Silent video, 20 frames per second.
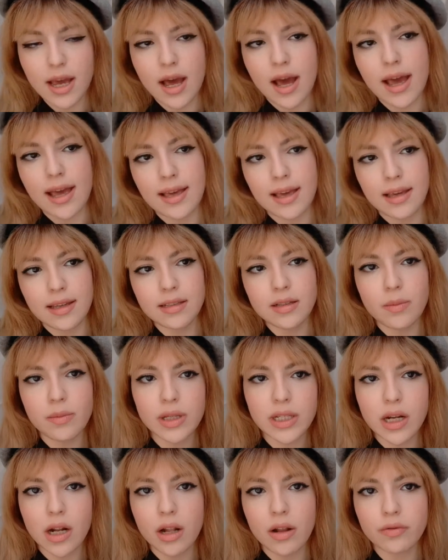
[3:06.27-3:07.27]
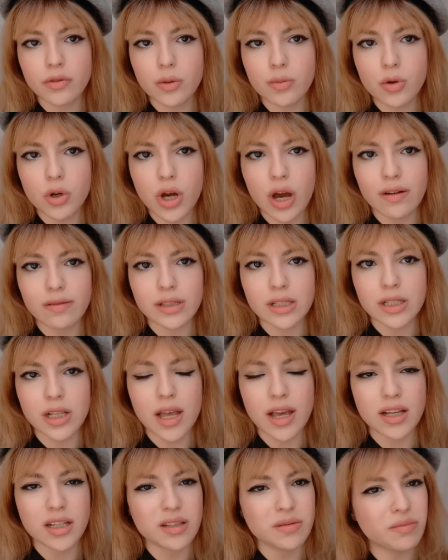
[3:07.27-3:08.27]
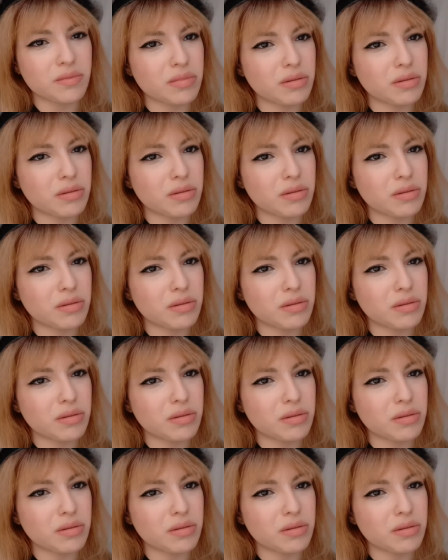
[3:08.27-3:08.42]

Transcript: In the middle of the book, I was like,